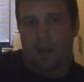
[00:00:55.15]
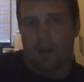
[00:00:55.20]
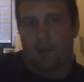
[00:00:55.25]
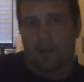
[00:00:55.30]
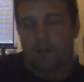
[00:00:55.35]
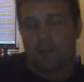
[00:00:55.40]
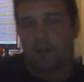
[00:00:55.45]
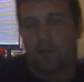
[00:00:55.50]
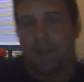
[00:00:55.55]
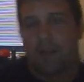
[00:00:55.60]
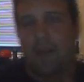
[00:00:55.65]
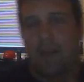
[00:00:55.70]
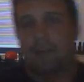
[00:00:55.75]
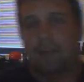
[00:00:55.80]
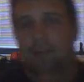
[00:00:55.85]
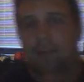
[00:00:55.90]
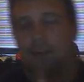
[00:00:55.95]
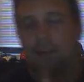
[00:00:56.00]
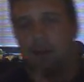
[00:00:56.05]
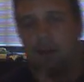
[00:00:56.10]
Also
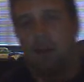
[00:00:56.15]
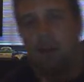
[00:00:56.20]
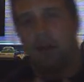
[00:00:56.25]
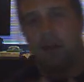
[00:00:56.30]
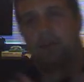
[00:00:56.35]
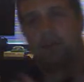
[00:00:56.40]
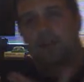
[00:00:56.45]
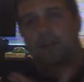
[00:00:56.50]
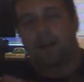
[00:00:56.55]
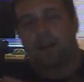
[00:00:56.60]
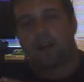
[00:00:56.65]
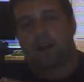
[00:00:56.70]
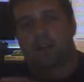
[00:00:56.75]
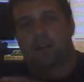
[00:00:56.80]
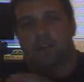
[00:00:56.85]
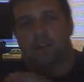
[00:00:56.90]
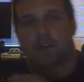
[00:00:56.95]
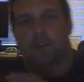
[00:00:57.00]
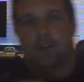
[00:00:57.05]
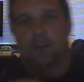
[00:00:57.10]
next, the
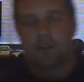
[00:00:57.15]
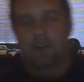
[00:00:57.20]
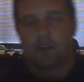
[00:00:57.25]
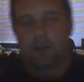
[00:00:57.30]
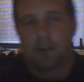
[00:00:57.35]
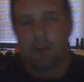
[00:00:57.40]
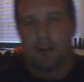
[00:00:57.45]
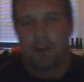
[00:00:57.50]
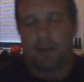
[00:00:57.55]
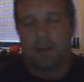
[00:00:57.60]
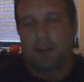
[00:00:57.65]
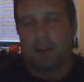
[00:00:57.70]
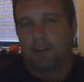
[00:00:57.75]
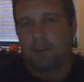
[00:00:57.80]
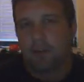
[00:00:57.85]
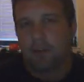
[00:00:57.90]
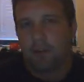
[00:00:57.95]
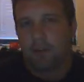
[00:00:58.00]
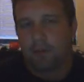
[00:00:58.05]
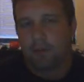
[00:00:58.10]
doctor is going to create an
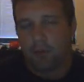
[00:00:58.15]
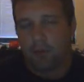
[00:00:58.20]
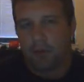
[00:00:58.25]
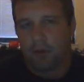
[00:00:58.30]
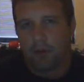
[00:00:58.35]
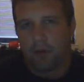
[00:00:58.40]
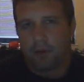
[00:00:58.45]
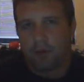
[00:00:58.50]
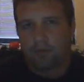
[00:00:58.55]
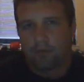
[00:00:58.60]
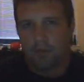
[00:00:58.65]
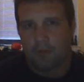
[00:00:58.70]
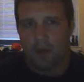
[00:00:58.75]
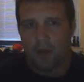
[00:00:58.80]
anterior portal.